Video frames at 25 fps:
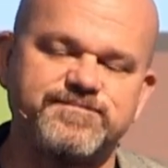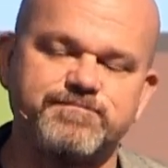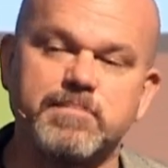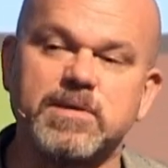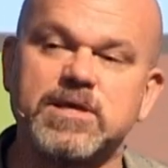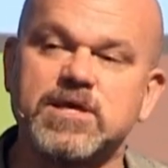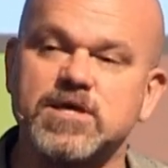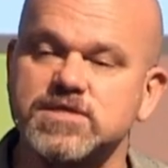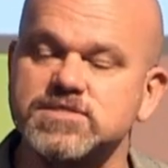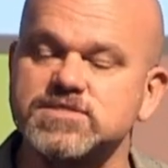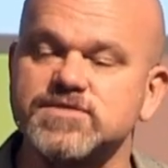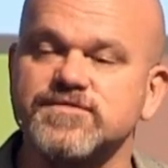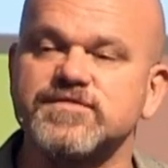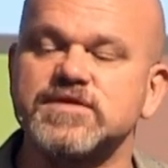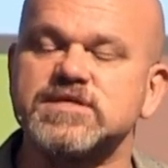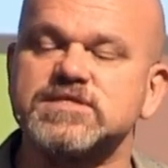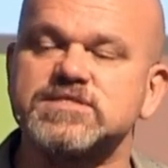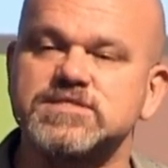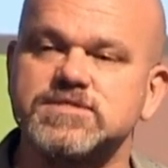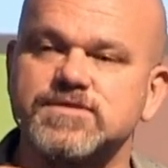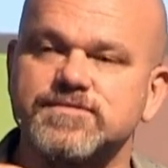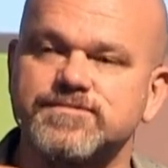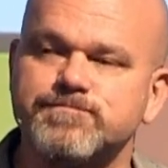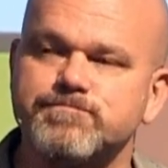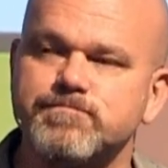because of
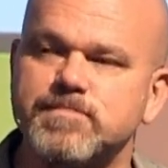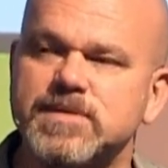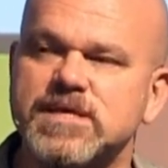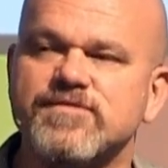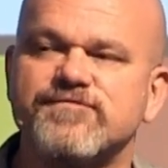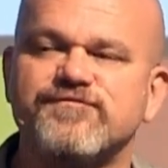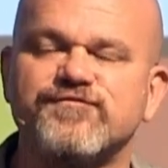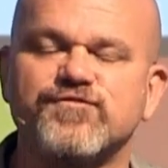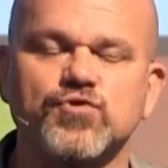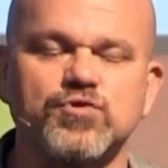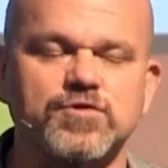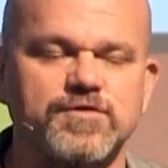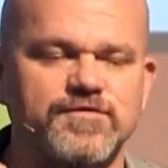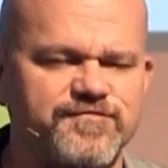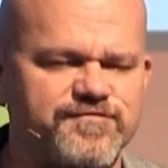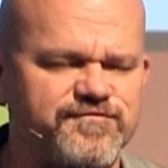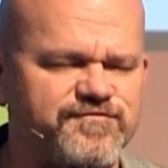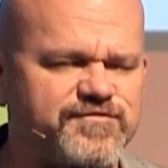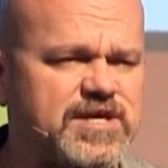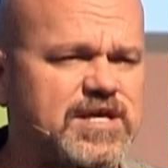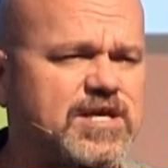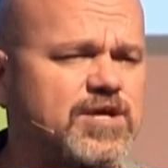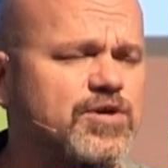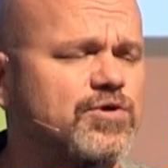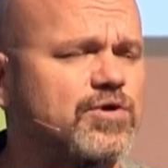this, to be full of
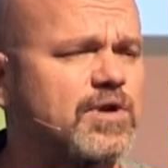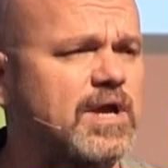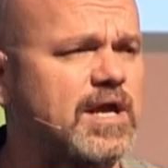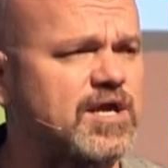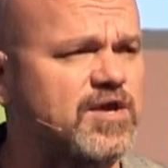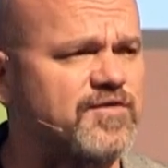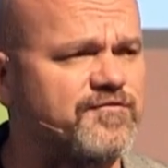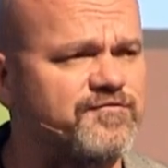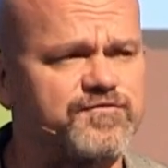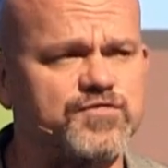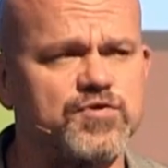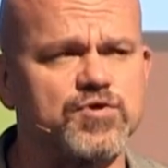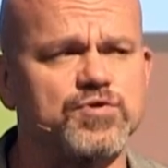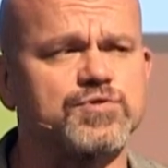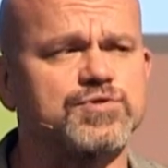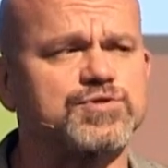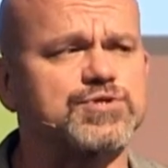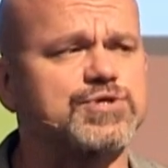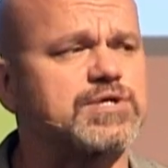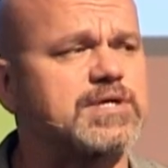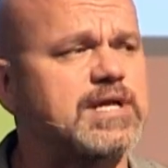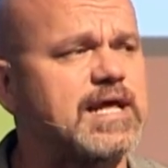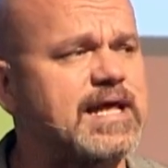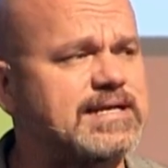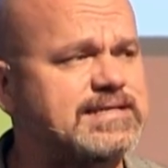fear and
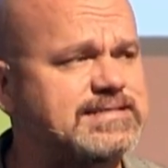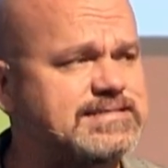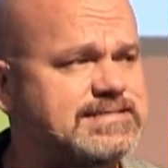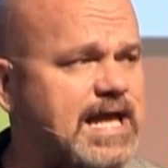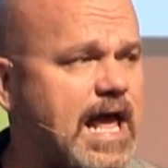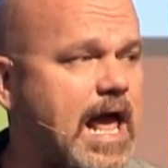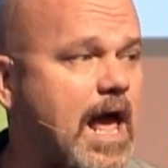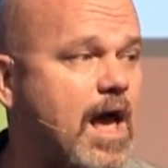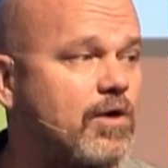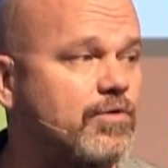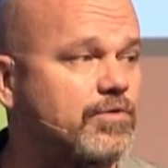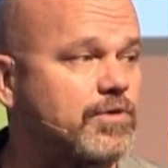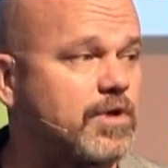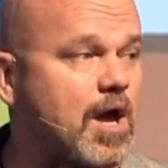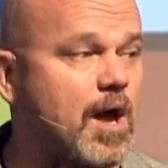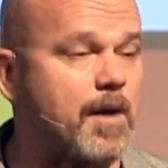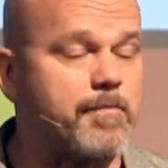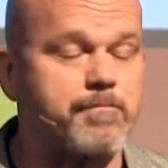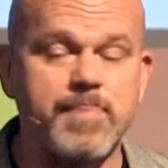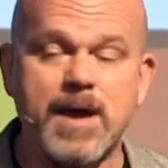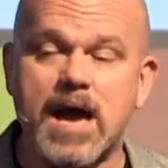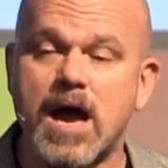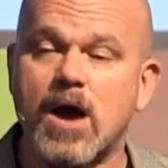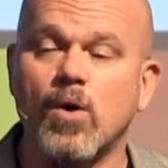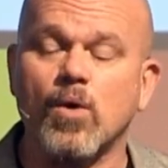confusion and doubt
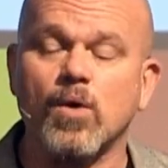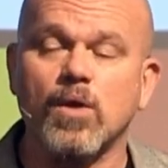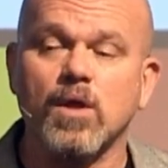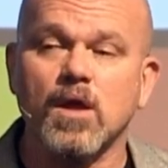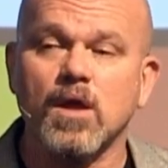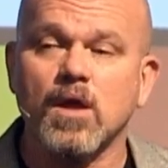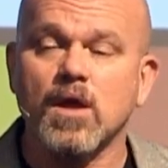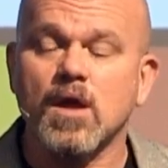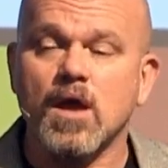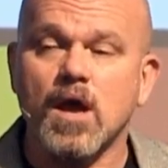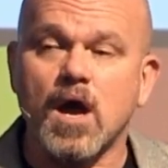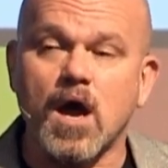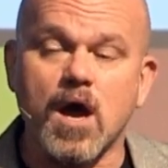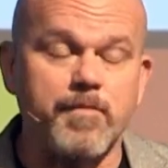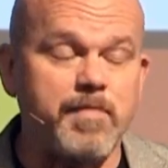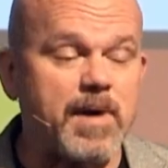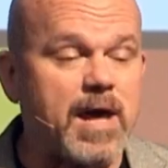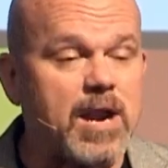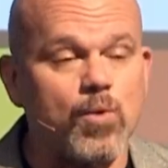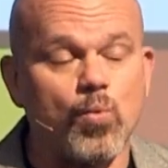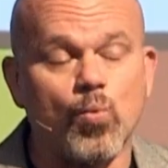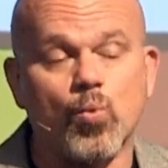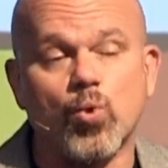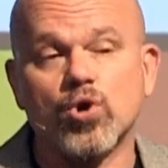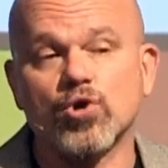about
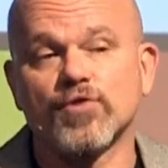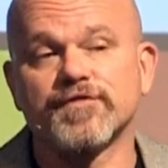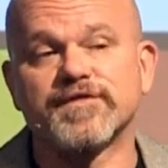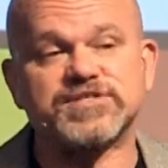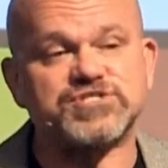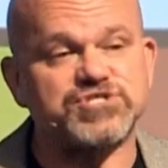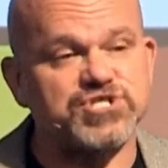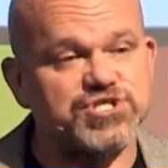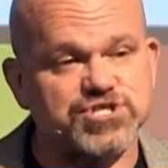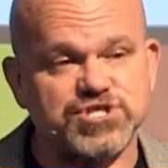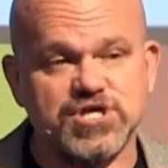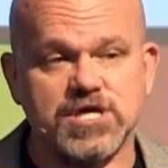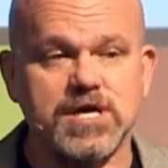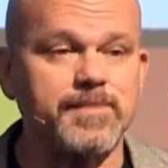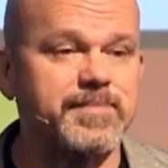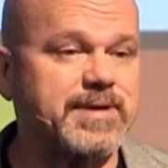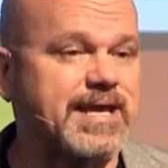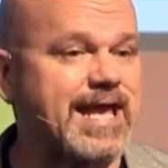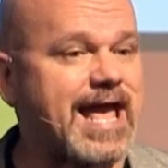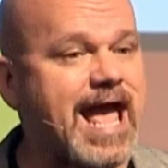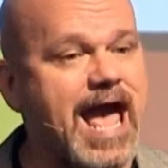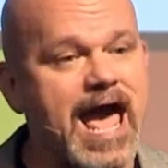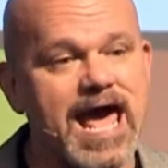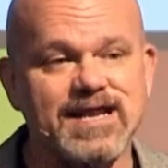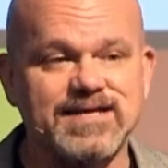a world that's just
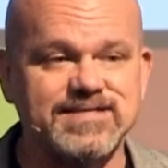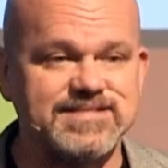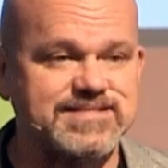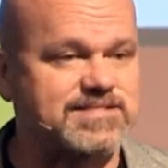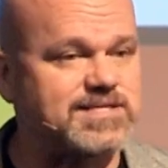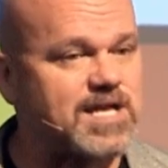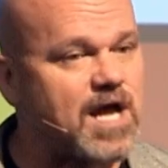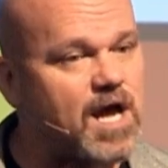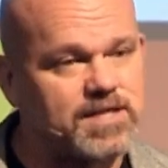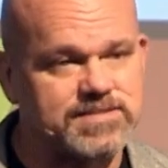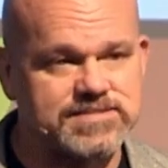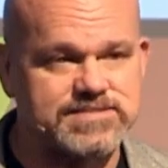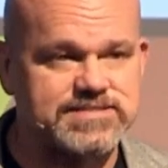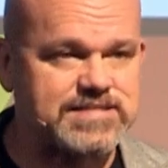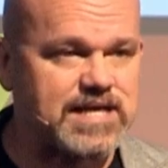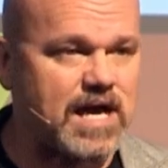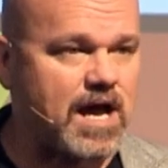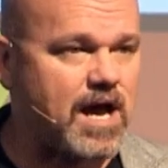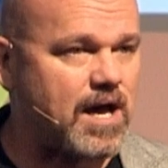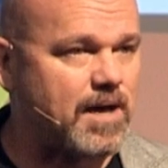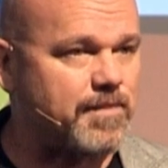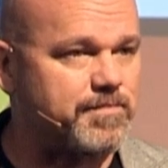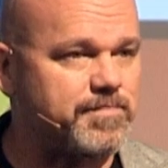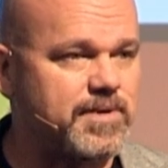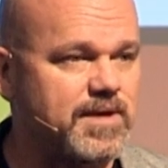coming at us
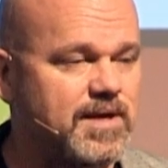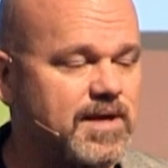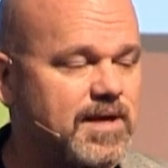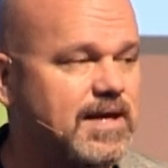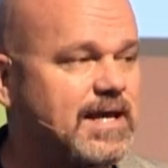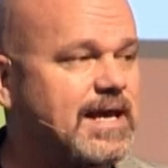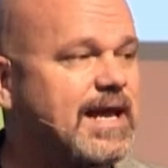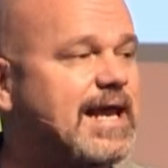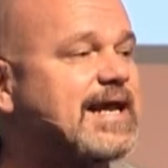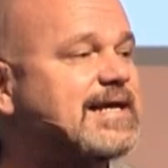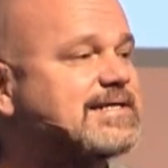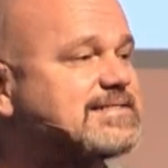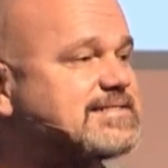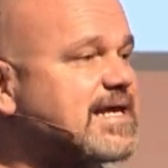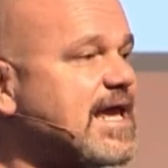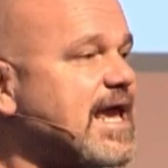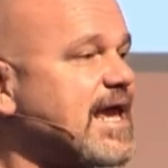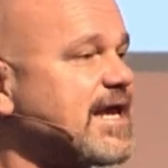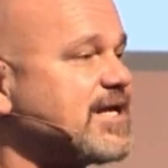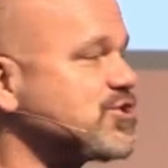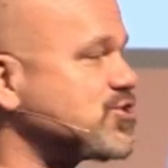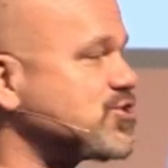nonstop. It's a